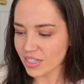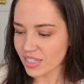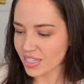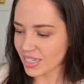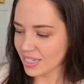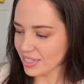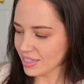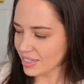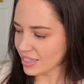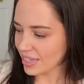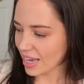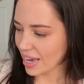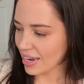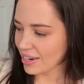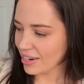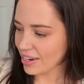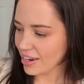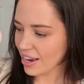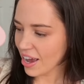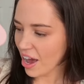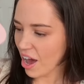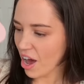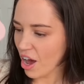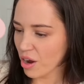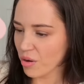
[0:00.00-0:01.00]
since getting
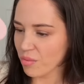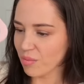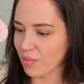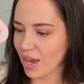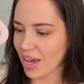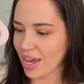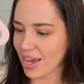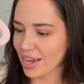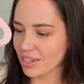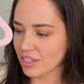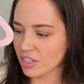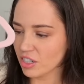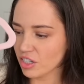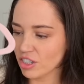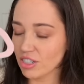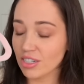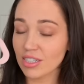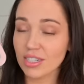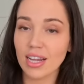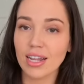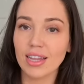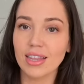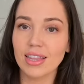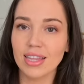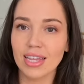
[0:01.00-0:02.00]
it home, it is
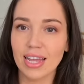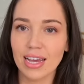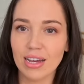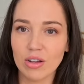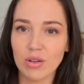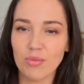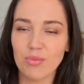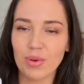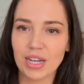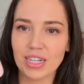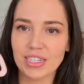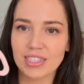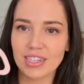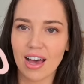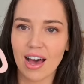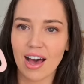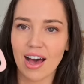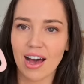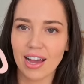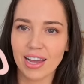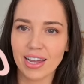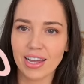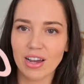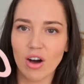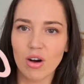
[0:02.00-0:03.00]
just a little bit
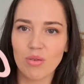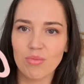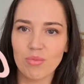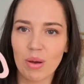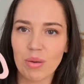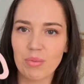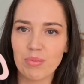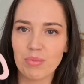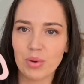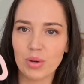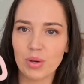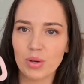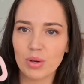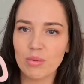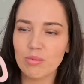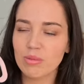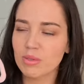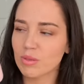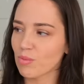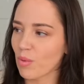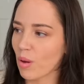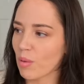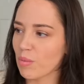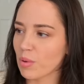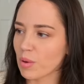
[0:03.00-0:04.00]
tight on my
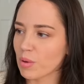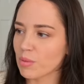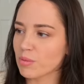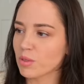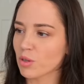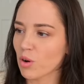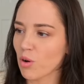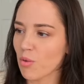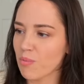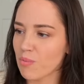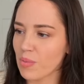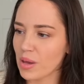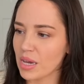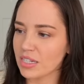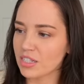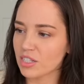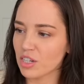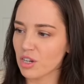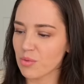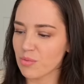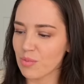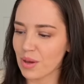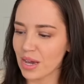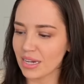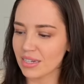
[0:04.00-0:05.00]
boobs. My boobs are a bit
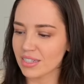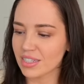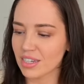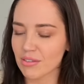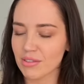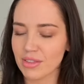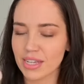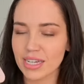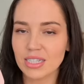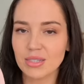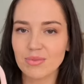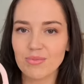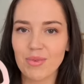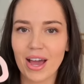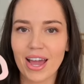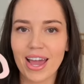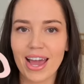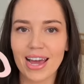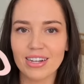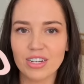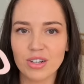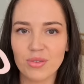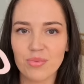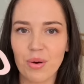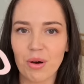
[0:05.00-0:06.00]
too big, so this might
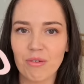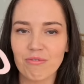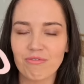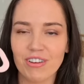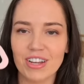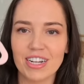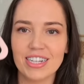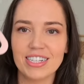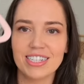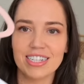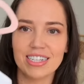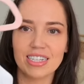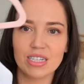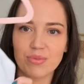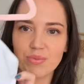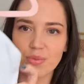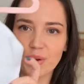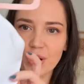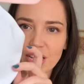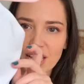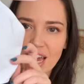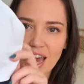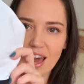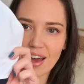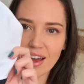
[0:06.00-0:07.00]
end up on Vinted.
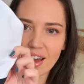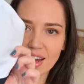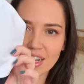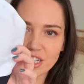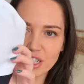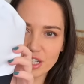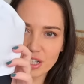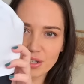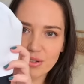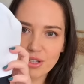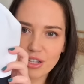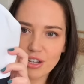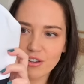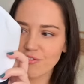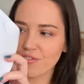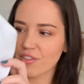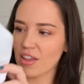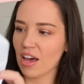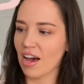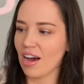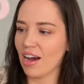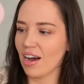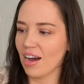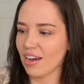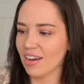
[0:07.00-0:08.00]
But yeah, I do love
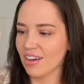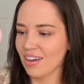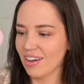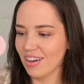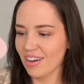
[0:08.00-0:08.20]
that.